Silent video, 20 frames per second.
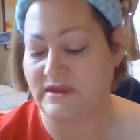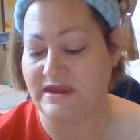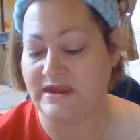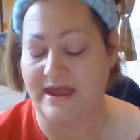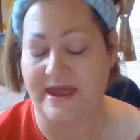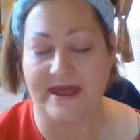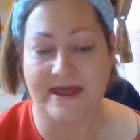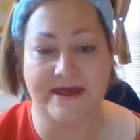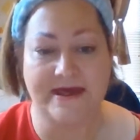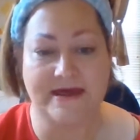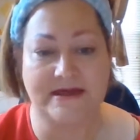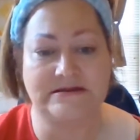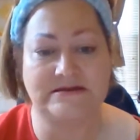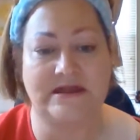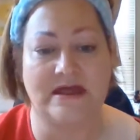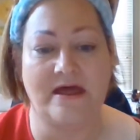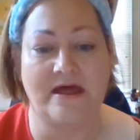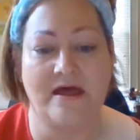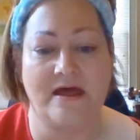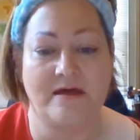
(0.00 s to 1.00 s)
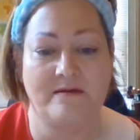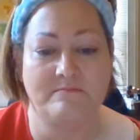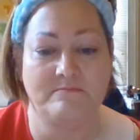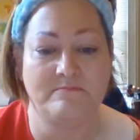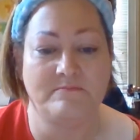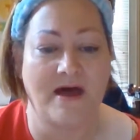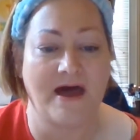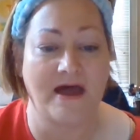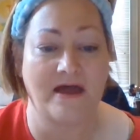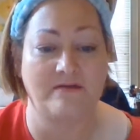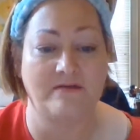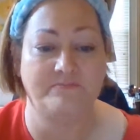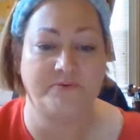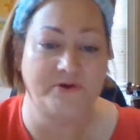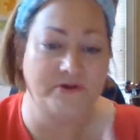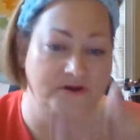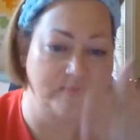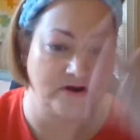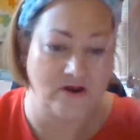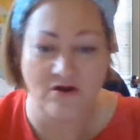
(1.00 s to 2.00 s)
and I had
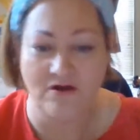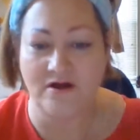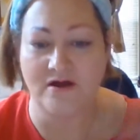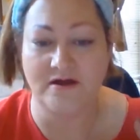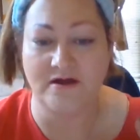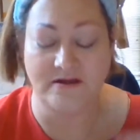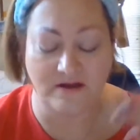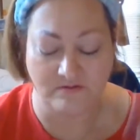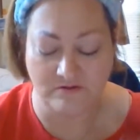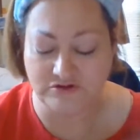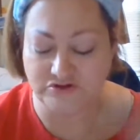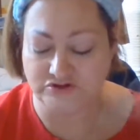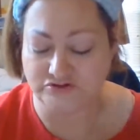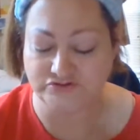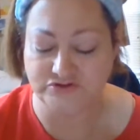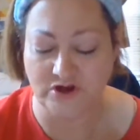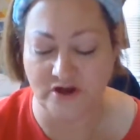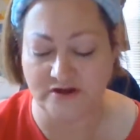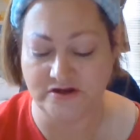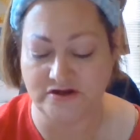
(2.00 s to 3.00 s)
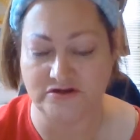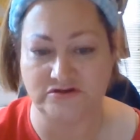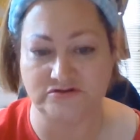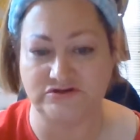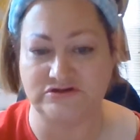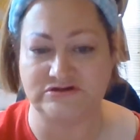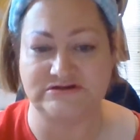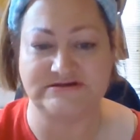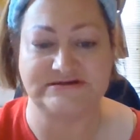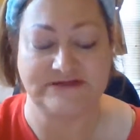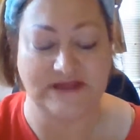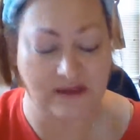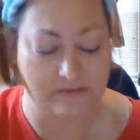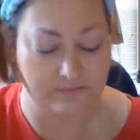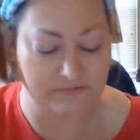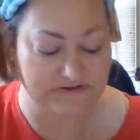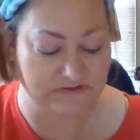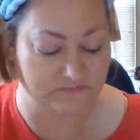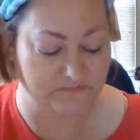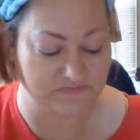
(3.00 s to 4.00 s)
put it on. I was trying to just slap
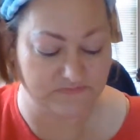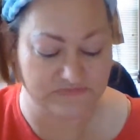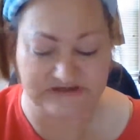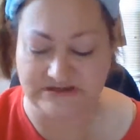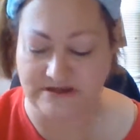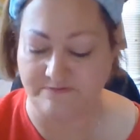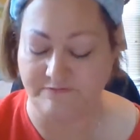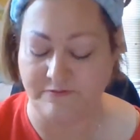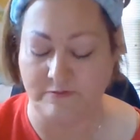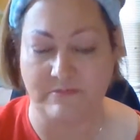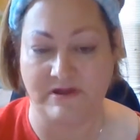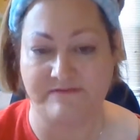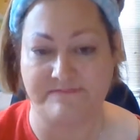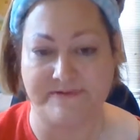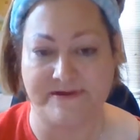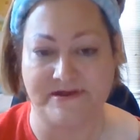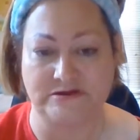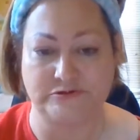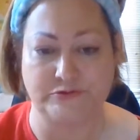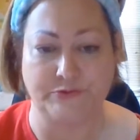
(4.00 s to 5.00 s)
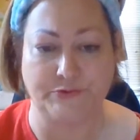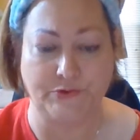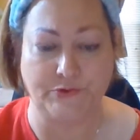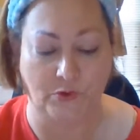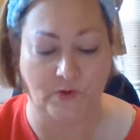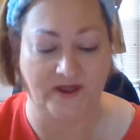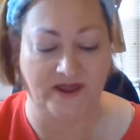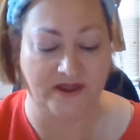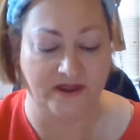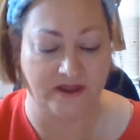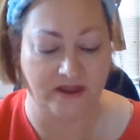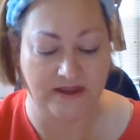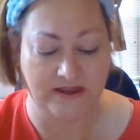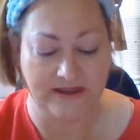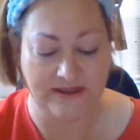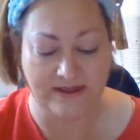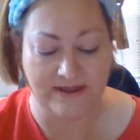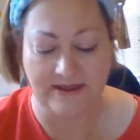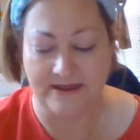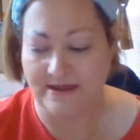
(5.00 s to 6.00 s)
some stuff on my face real quick.
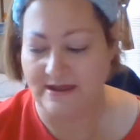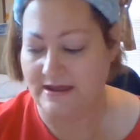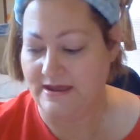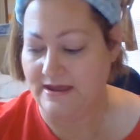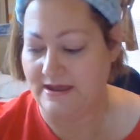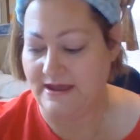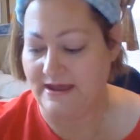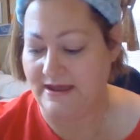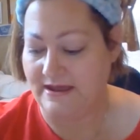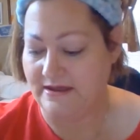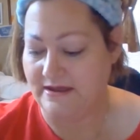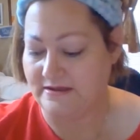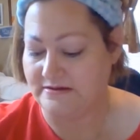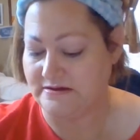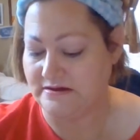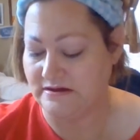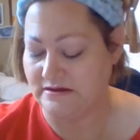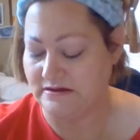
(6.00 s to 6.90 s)
And